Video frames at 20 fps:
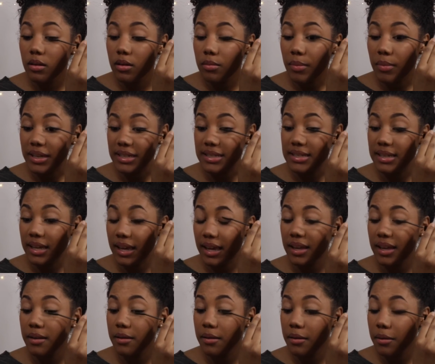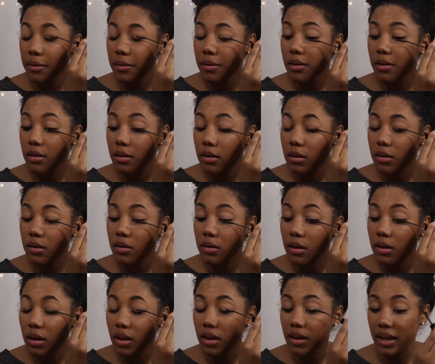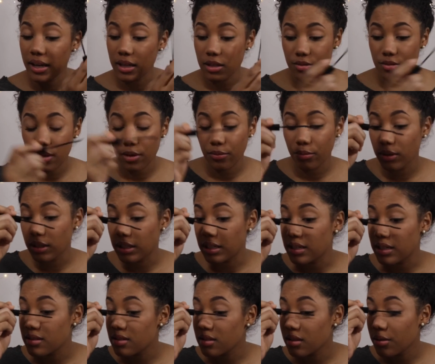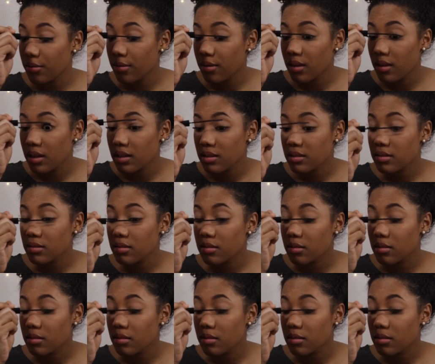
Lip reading: my skin, and I can do that really easily with this.